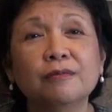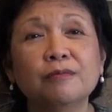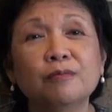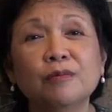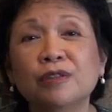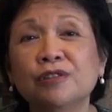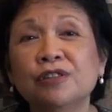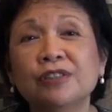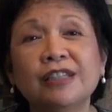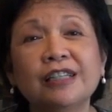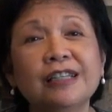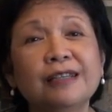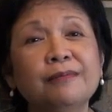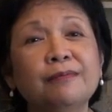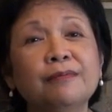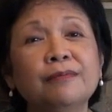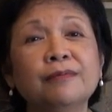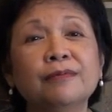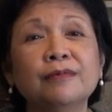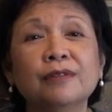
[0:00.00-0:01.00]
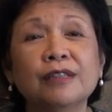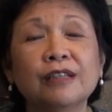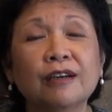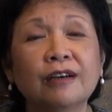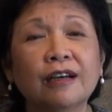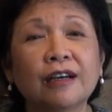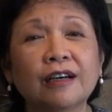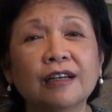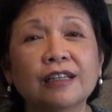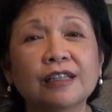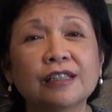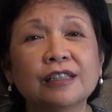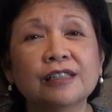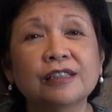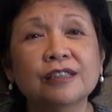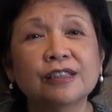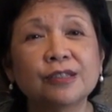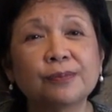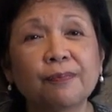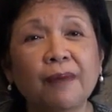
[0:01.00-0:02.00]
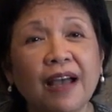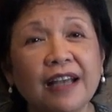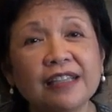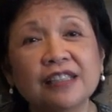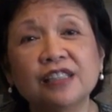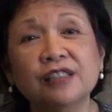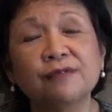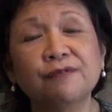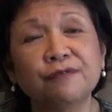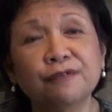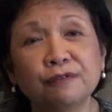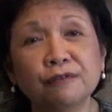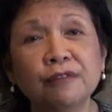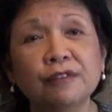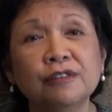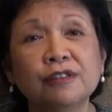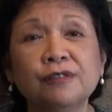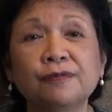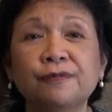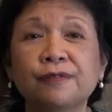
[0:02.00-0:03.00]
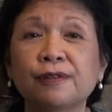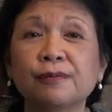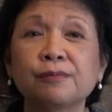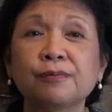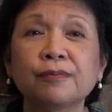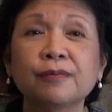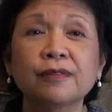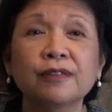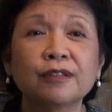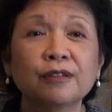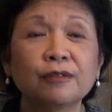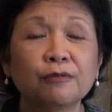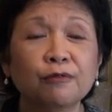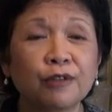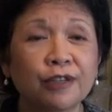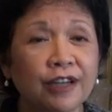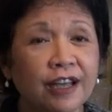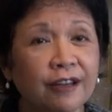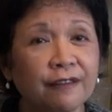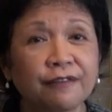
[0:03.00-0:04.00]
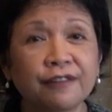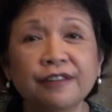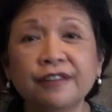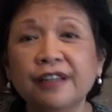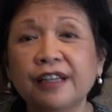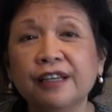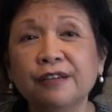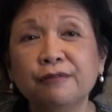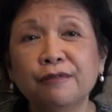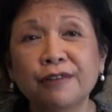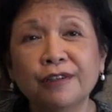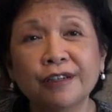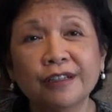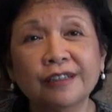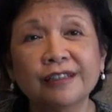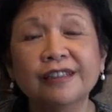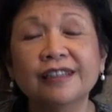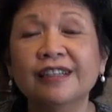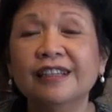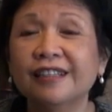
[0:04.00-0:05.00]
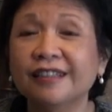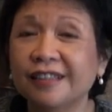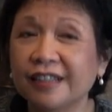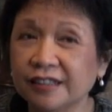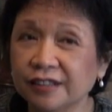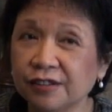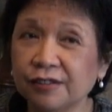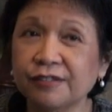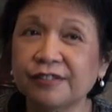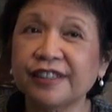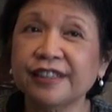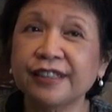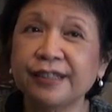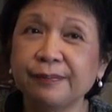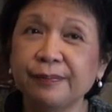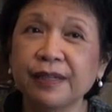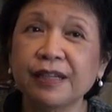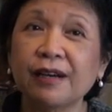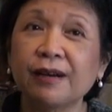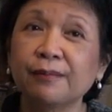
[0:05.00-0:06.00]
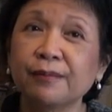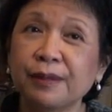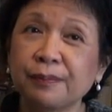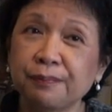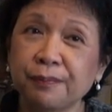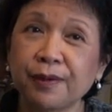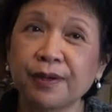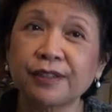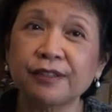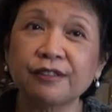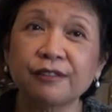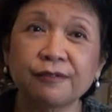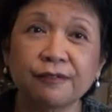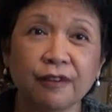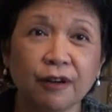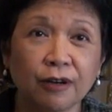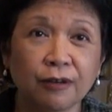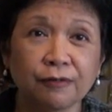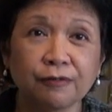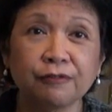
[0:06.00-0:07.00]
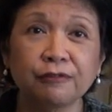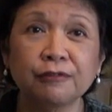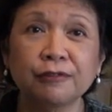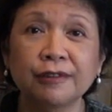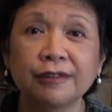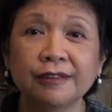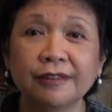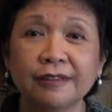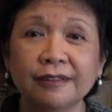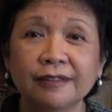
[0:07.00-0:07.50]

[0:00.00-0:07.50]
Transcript: Muslim spiced foods from wherever they work. That's already becoming part of our food.